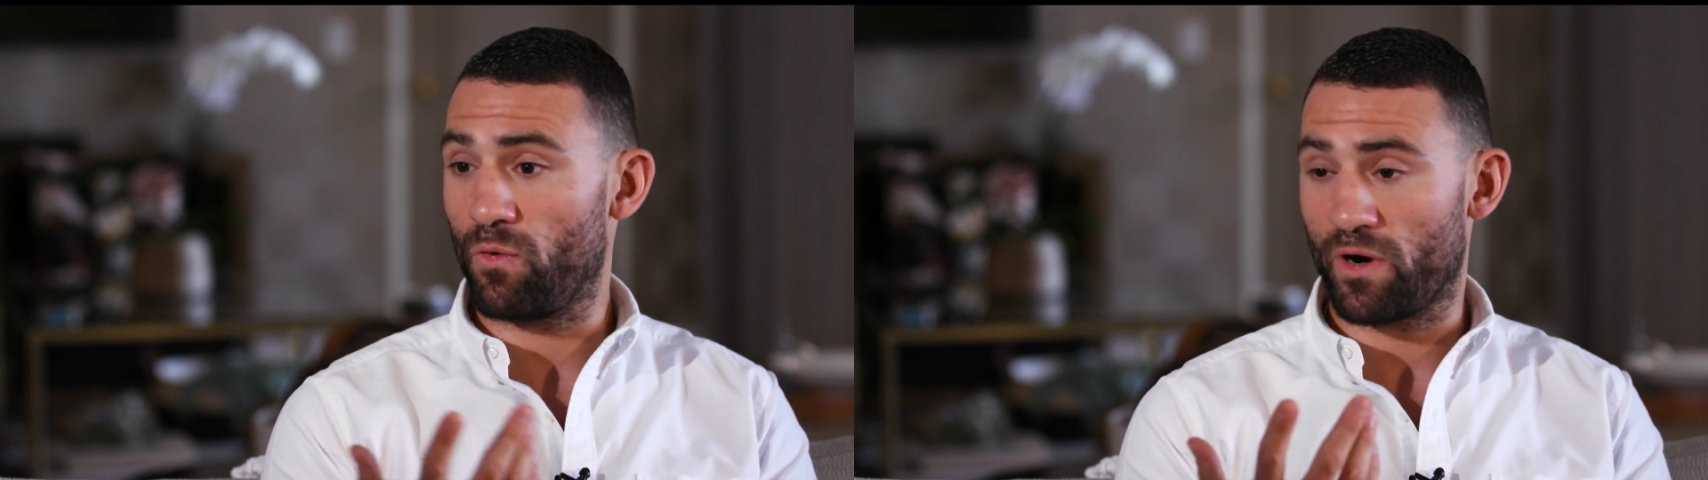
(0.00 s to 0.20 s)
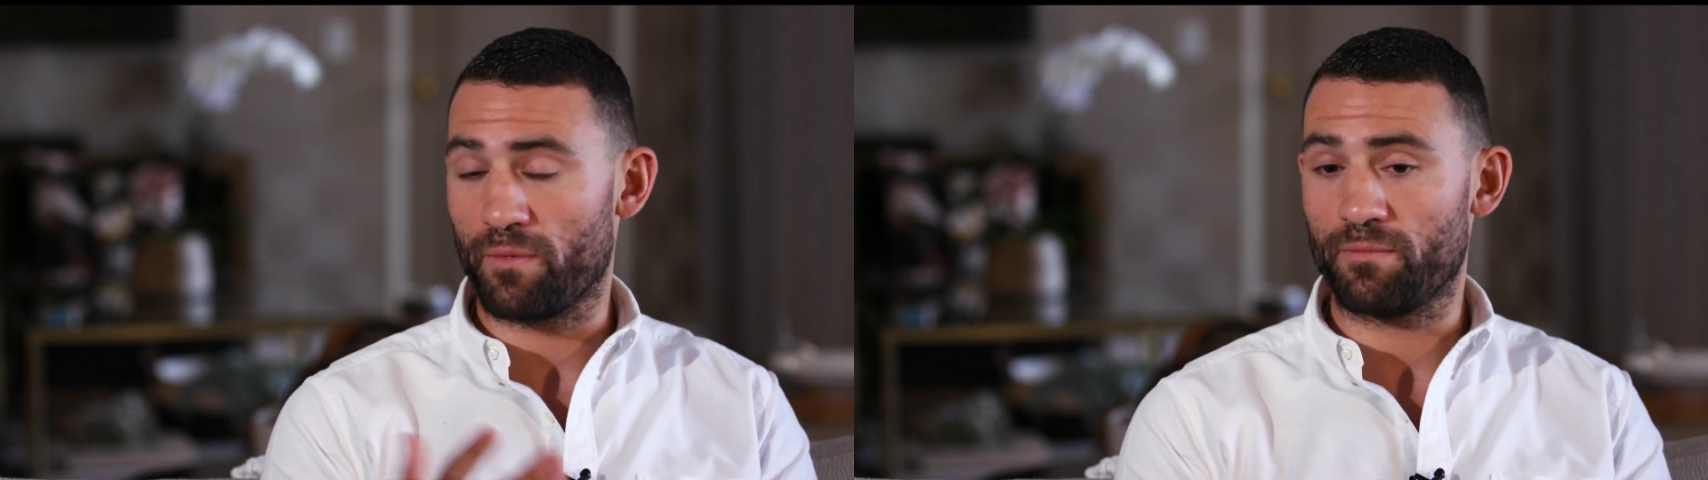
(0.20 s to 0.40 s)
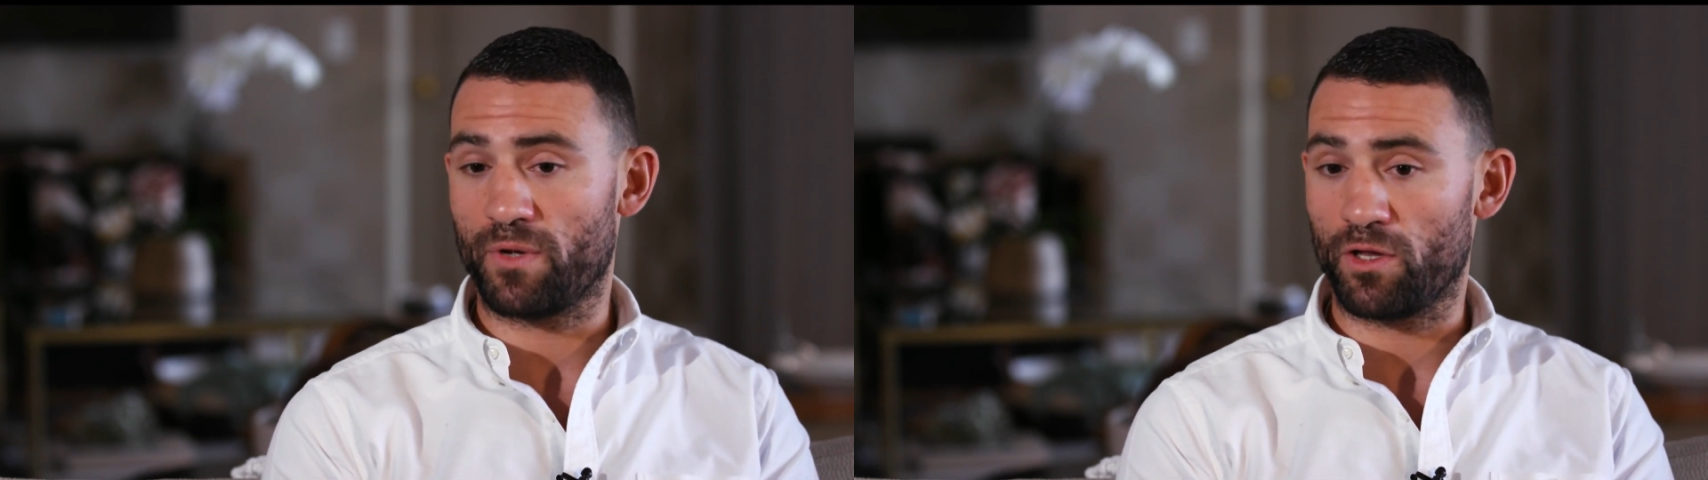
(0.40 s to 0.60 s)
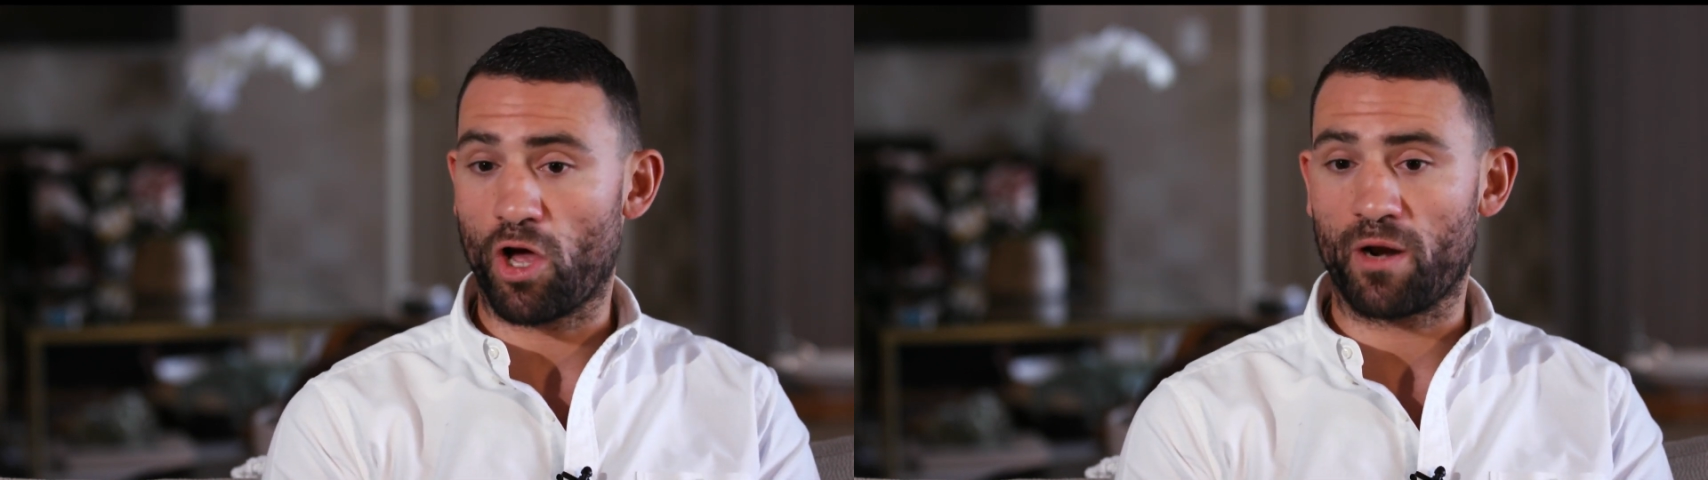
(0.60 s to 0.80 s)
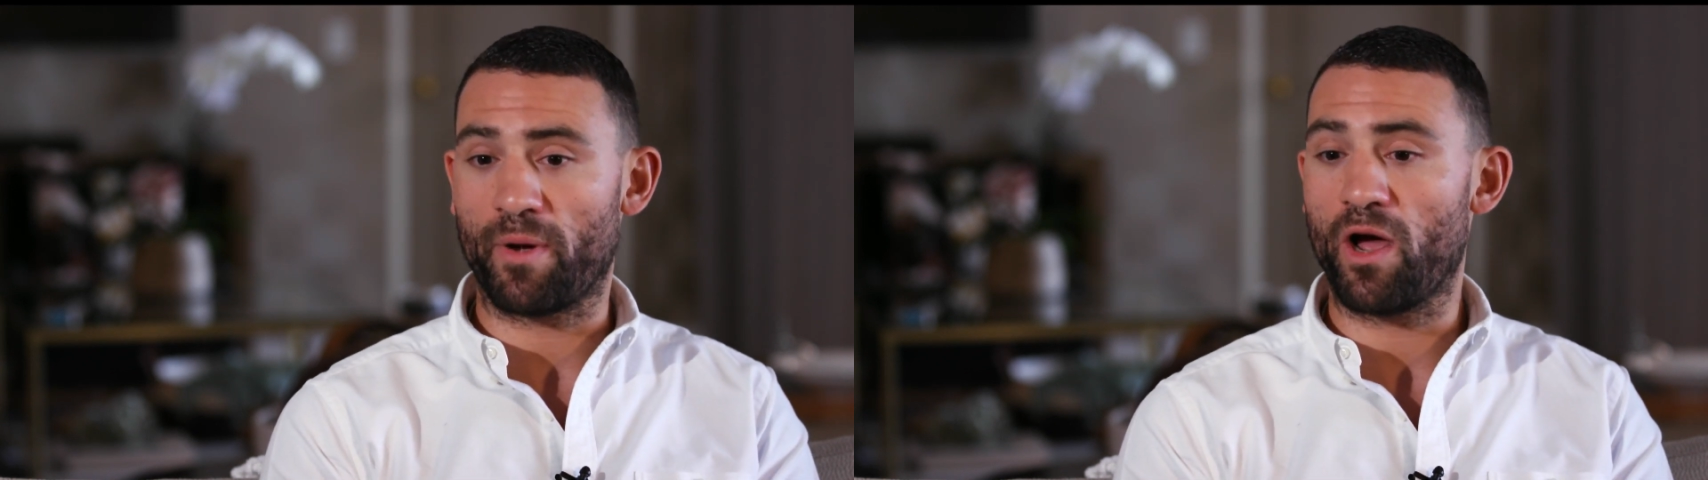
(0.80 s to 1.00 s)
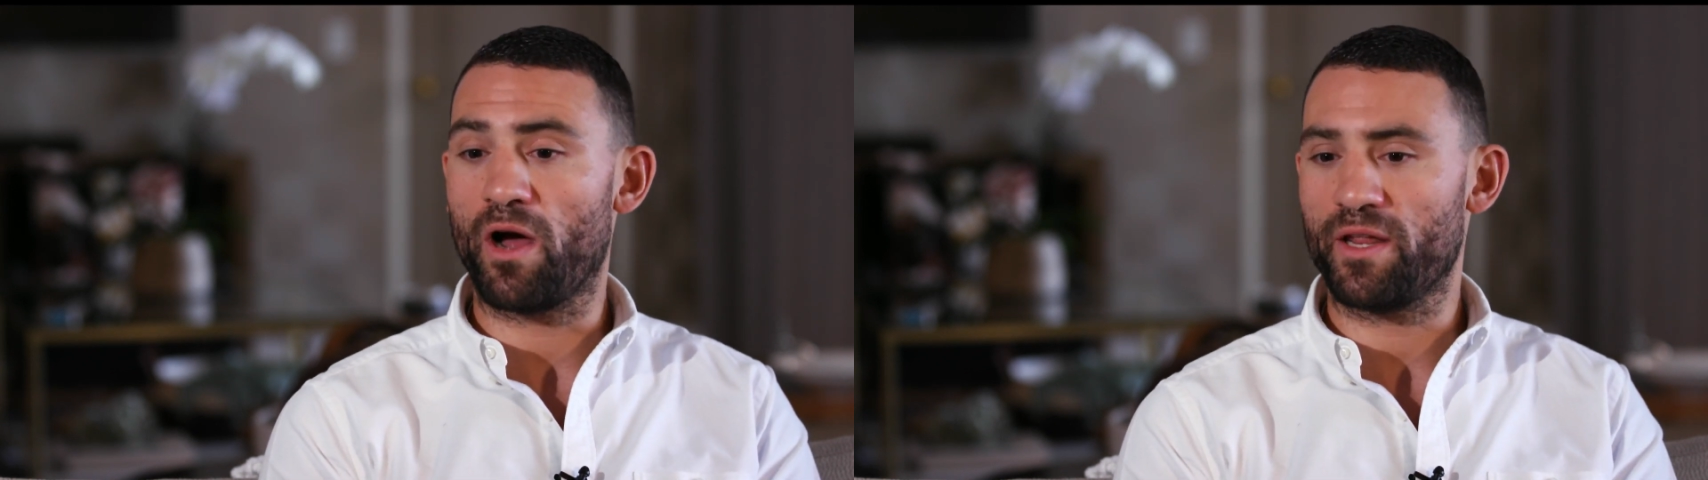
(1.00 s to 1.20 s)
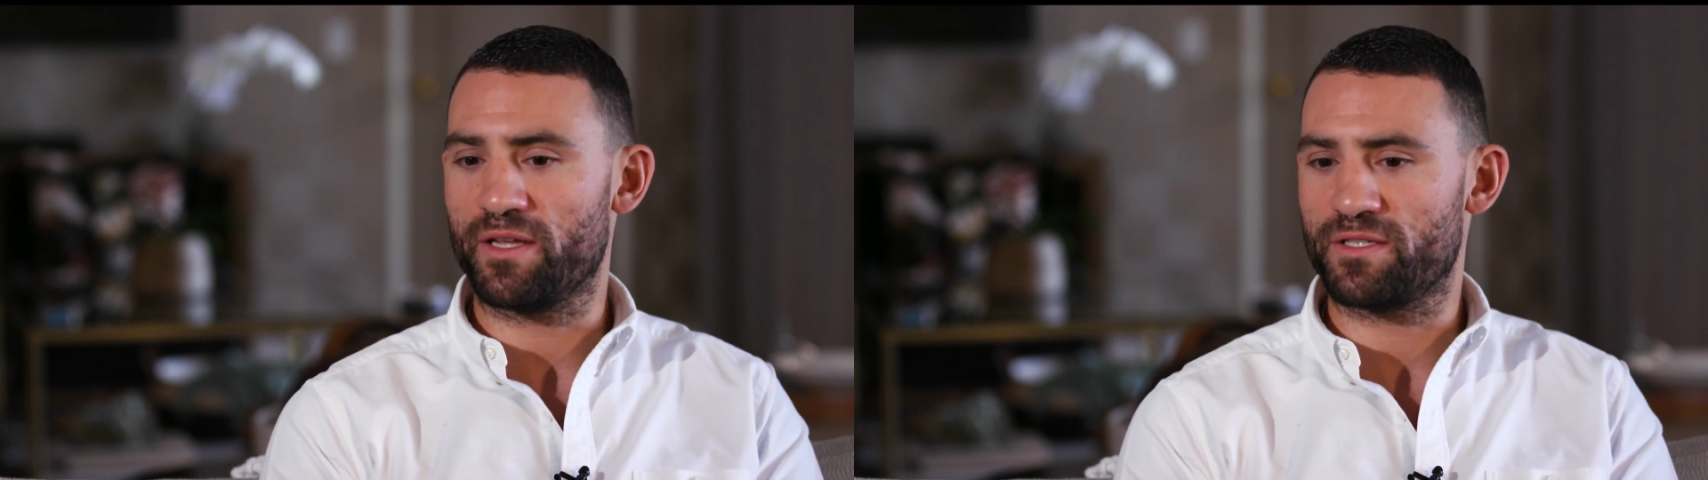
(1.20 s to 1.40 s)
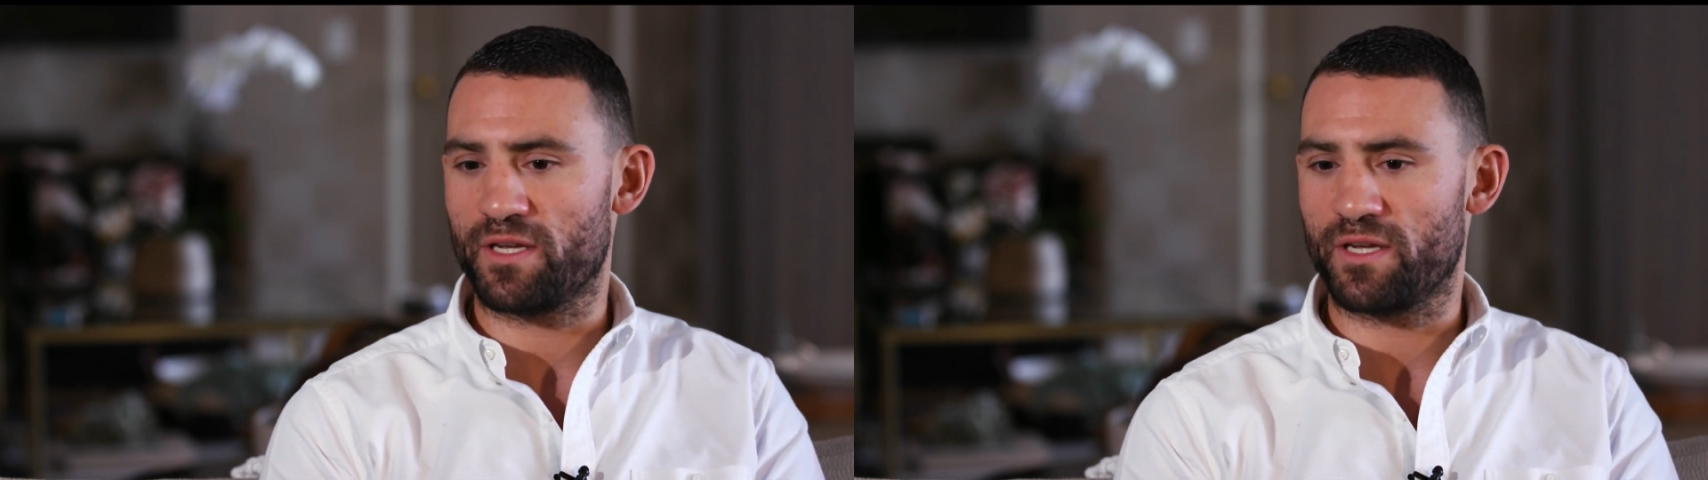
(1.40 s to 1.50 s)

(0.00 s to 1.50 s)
where a lot of my audience